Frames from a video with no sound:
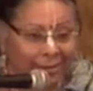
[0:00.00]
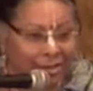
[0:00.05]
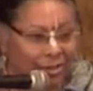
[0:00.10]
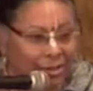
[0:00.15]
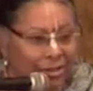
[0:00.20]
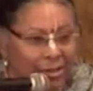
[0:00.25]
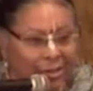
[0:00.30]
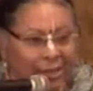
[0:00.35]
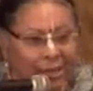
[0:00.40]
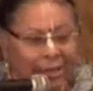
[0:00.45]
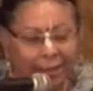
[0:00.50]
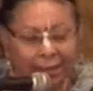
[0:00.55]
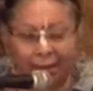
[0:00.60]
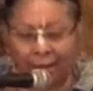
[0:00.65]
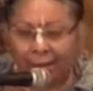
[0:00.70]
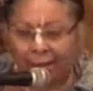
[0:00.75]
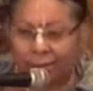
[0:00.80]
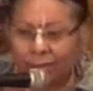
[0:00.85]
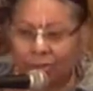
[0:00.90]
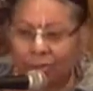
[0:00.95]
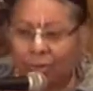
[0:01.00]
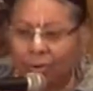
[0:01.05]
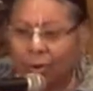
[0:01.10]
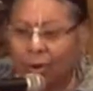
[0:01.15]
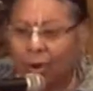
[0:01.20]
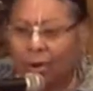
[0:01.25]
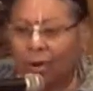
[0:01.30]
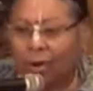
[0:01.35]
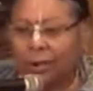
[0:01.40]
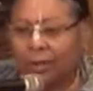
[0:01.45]
Just like I'm sure
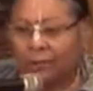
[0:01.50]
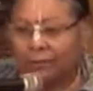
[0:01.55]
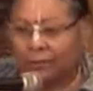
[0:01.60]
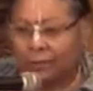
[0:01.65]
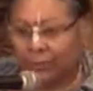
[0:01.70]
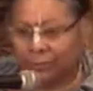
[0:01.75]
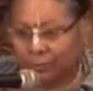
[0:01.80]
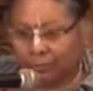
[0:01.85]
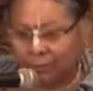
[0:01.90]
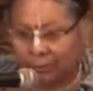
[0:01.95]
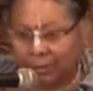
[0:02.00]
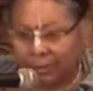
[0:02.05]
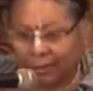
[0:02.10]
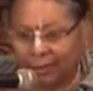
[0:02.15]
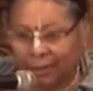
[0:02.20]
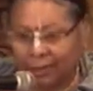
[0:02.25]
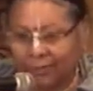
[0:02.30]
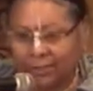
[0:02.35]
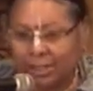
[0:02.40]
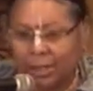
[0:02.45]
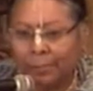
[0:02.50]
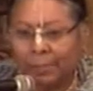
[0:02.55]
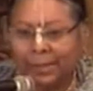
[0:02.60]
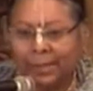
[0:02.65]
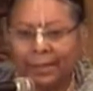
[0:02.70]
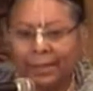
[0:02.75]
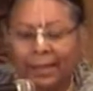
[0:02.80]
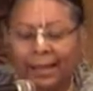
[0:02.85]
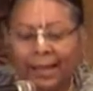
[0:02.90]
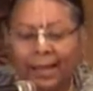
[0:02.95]
all of you, if
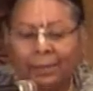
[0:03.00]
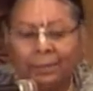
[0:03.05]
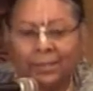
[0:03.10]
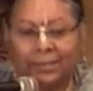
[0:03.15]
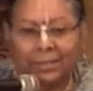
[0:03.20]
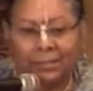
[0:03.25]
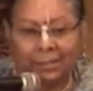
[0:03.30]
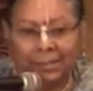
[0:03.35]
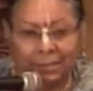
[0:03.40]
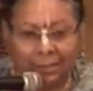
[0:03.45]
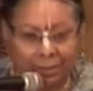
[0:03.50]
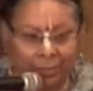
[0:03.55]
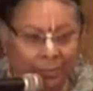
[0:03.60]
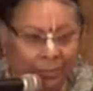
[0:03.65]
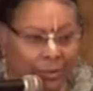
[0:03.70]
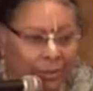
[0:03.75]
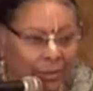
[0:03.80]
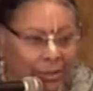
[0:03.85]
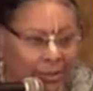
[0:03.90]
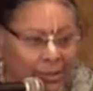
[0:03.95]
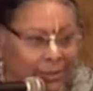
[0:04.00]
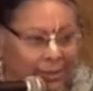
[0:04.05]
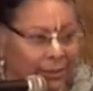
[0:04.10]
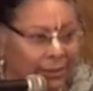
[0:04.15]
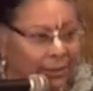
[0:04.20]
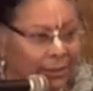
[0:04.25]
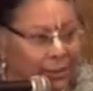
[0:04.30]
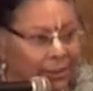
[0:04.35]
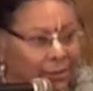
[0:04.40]
somebody came into this community